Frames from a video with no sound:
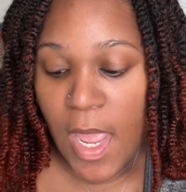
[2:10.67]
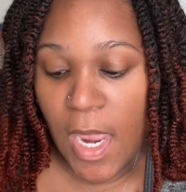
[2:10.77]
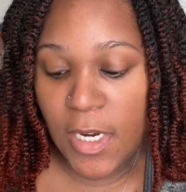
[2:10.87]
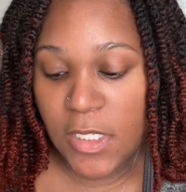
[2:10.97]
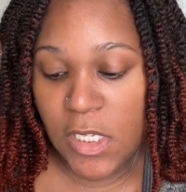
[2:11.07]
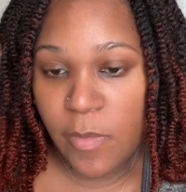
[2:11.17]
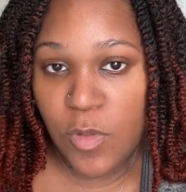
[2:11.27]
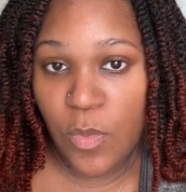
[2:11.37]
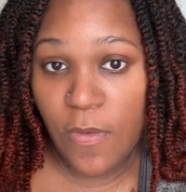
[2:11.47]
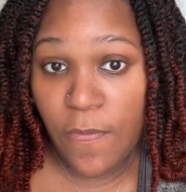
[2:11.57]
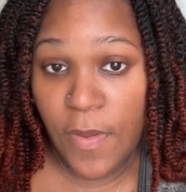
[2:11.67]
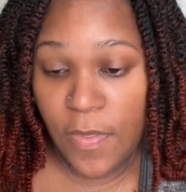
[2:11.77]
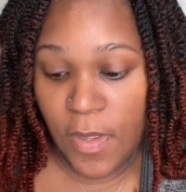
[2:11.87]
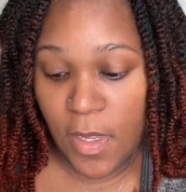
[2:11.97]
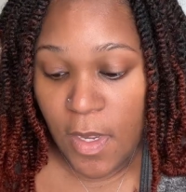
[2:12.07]
And that's Psalms
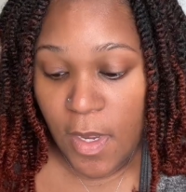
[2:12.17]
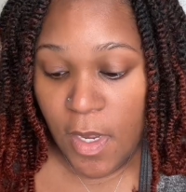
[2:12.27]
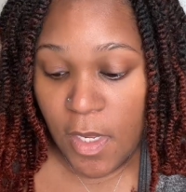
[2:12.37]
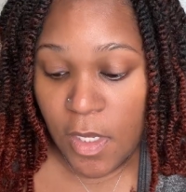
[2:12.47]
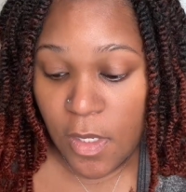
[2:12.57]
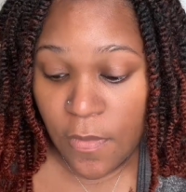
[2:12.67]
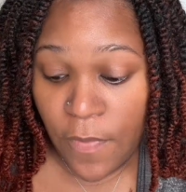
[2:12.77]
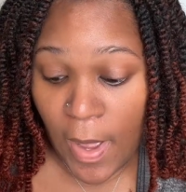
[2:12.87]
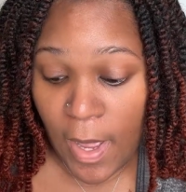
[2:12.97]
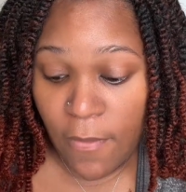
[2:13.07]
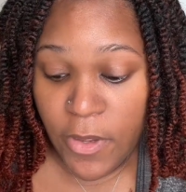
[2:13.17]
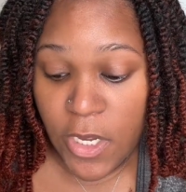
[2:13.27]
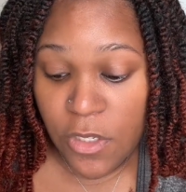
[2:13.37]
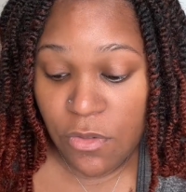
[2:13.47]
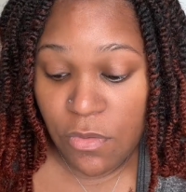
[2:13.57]
155,
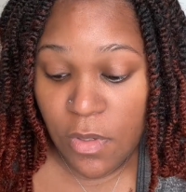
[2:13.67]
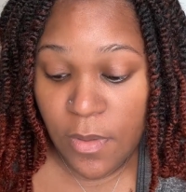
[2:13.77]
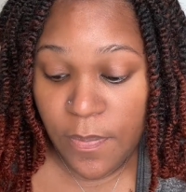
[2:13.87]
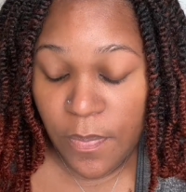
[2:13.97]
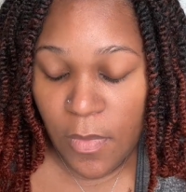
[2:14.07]
Israel,